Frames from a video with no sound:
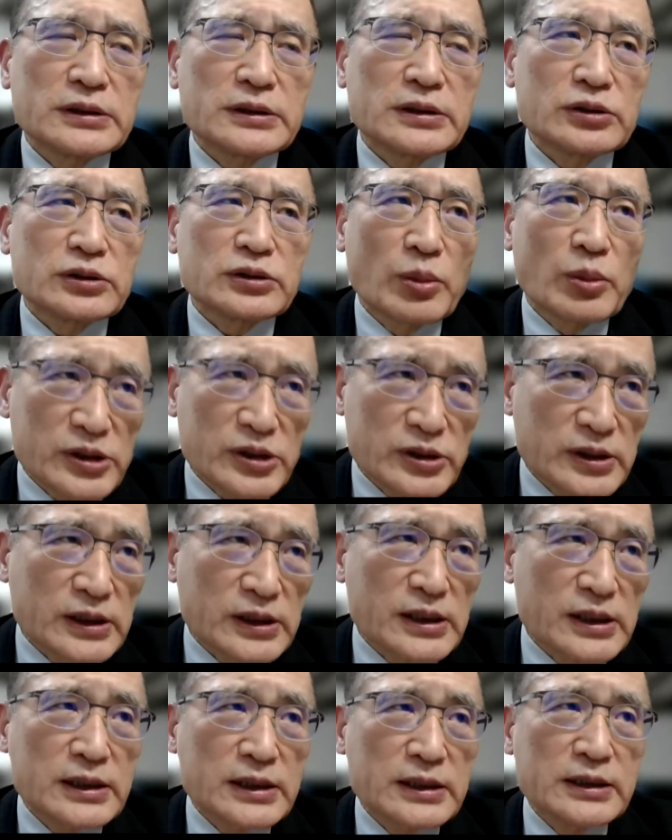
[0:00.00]

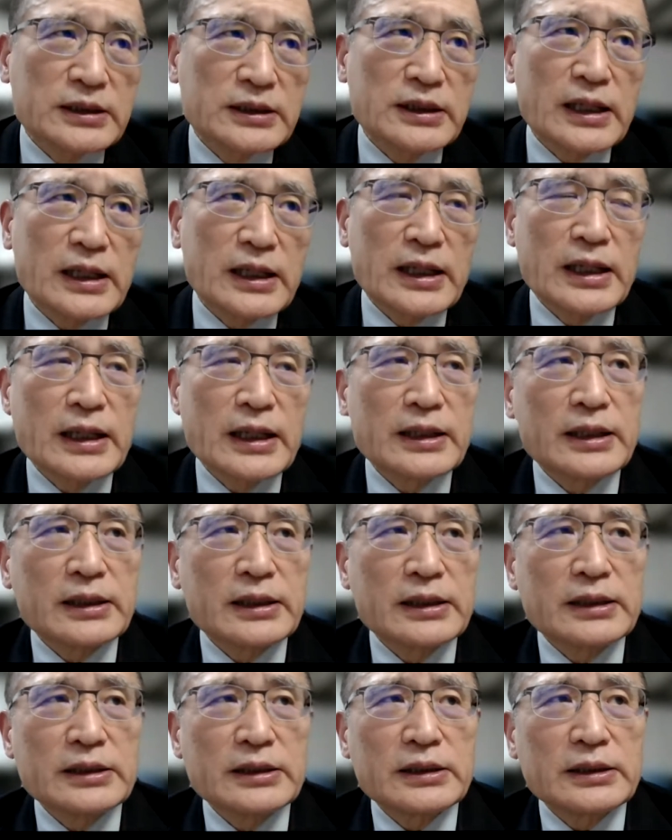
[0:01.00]
domestically and,
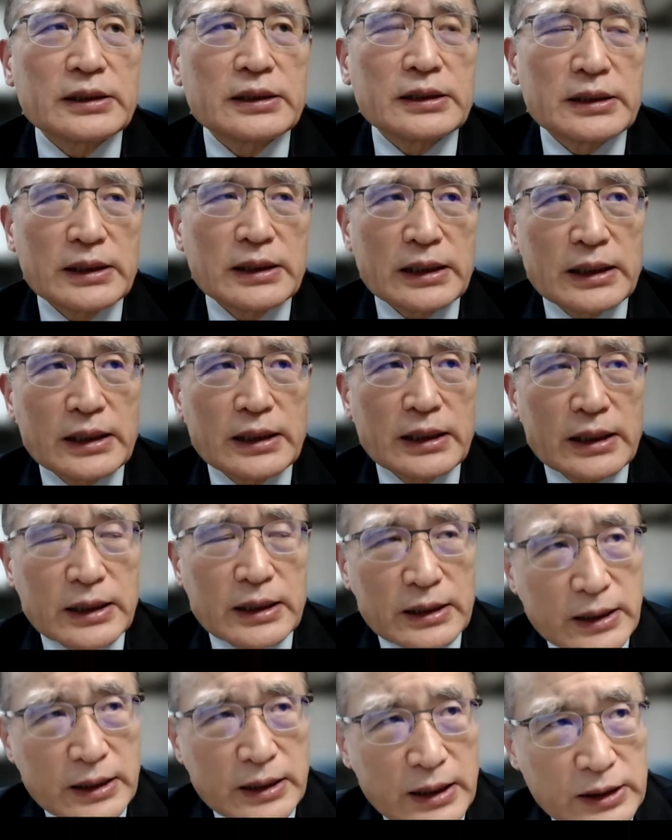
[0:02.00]
and,
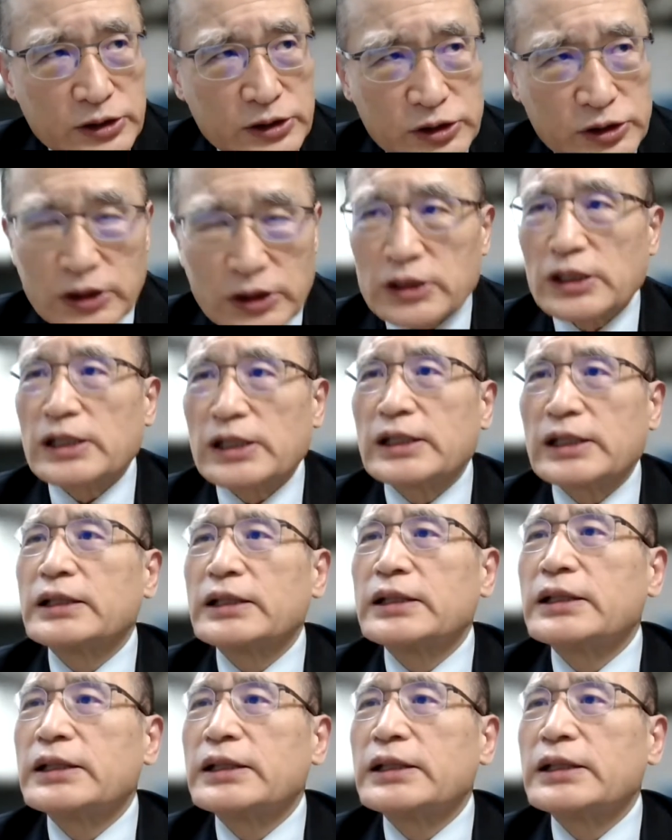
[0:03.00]
and externally